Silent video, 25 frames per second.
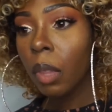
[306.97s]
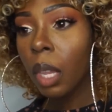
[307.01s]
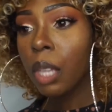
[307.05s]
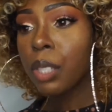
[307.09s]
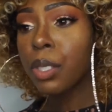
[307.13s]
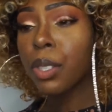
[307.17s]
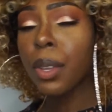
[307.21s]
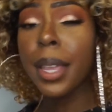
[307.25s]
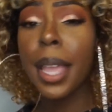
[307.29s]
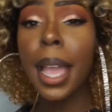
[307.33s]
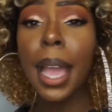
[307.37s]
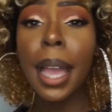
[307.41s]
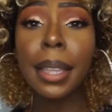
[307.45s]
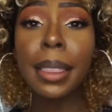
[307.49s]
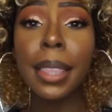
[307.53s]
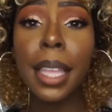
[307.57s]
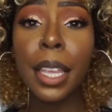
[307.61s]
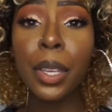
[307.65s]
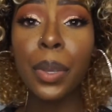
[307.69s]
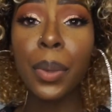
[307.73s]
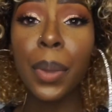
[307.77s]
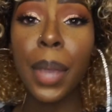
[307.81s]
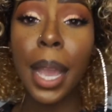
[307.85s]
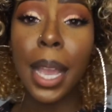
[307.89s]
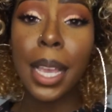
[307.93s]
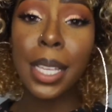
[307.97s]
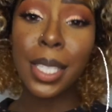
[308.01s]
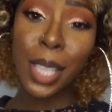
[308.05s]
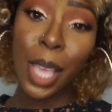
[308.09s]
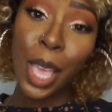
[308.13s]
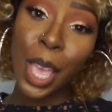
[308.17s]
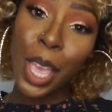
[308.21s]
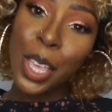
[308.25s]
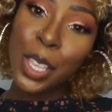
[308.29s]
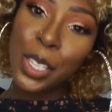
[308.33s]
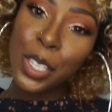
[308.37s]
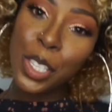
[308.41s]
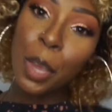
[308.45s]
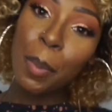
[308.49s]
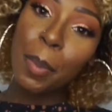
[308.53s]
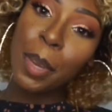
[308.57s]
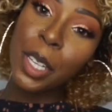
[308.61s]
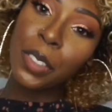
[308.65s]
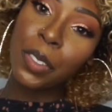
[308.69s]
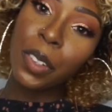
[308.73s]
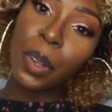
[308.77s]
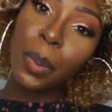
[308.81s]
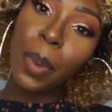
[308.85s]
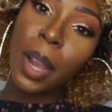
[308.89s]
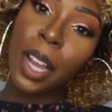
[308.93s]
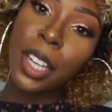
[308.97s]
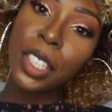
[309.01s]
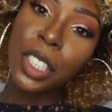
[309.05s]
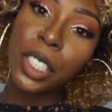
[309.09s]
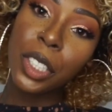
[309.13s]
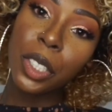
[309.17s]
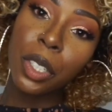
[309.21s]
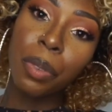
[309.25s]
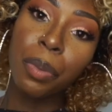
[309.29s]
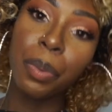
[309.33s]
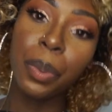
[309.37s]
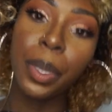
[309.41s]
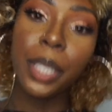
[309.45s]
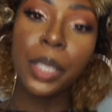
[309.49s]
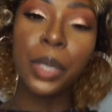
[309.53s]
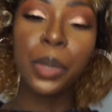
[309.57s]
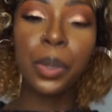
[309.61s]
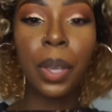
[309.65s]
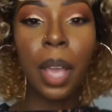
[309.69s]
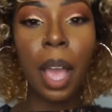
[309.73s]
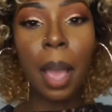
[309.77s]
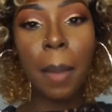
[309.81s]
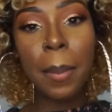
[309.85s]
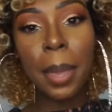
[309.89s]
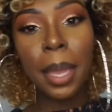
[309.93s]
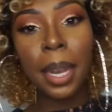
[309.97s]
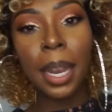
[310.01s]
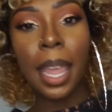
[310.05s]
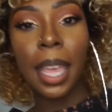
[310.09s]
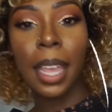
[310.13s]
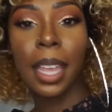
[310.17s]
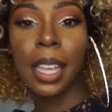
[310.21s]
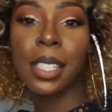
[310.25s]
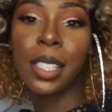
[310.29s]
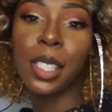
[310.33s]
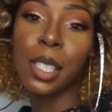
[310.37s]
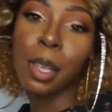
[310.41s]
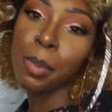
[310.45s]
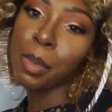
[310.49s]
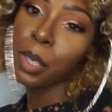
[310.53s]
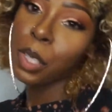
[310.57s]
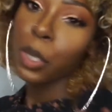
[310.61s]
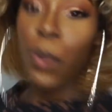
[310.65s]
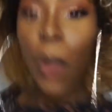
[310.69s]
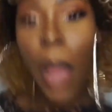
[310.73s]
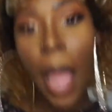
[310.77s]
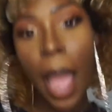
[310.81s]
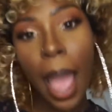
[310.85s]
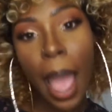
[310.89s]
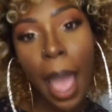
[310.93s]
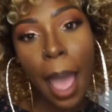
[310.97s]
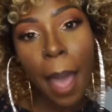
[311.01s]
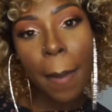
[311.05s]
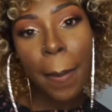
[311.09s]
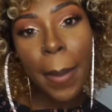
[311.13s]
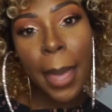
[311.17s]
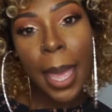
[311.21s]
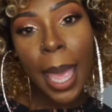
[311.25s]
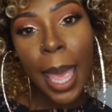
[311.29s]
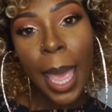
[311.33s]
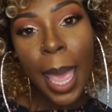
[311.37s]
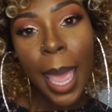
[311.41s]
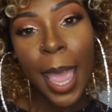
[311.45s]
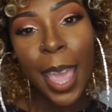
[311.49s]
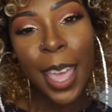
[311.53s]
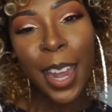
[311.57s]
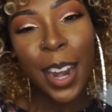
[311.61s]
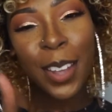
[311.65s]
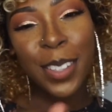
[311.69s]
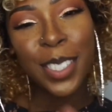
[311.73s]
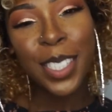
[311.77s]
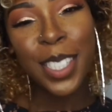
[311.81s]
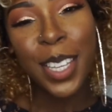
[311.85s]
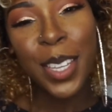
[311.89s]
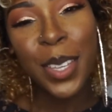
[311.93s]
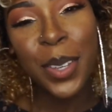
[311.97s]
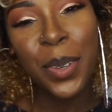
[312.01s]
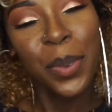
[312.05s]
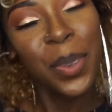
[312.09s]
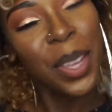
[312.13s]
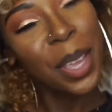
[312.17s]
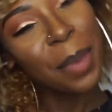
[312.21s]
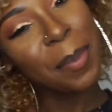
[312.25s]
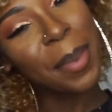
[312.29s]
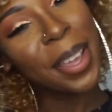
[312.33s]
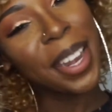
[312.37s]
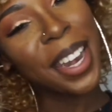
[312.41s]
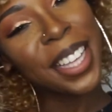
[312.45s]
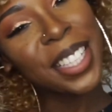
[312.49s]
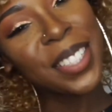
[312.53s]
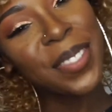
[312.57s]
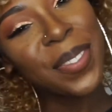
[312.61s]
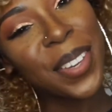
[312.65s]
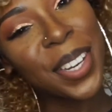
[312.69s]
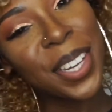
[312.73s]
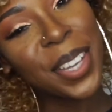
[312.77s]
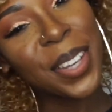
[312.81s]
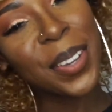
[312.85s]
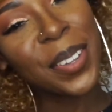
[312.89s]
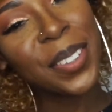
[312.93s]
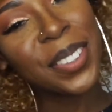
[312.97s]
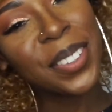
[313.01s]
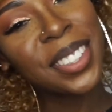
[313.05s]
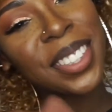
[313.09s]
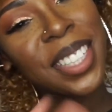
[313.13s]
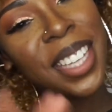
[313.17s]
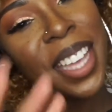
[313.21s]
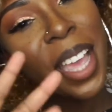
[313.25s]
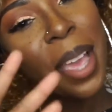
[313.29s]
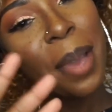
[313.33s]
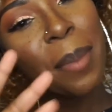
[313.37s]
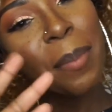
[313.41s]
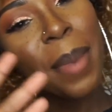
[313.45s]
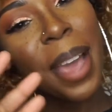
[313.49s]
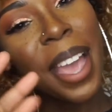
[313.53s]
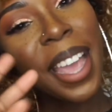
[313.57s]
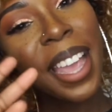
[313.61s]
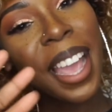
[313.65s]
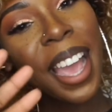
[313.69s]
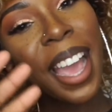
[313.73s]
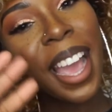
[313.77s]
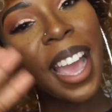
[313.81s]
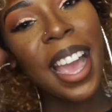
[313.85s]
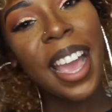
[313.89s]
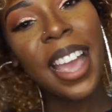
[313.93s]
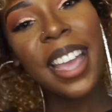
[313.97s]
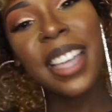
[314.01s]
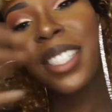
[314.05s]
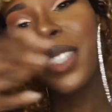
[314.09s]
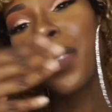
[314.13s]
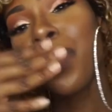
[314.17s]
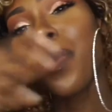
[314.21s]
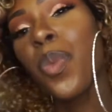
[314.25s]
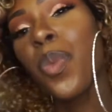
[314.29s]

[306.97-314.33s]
So yeah, thank you guys so much for watching. Don't forget to comment, like, and subscribe. And I'll see you in my next video. Bye guys.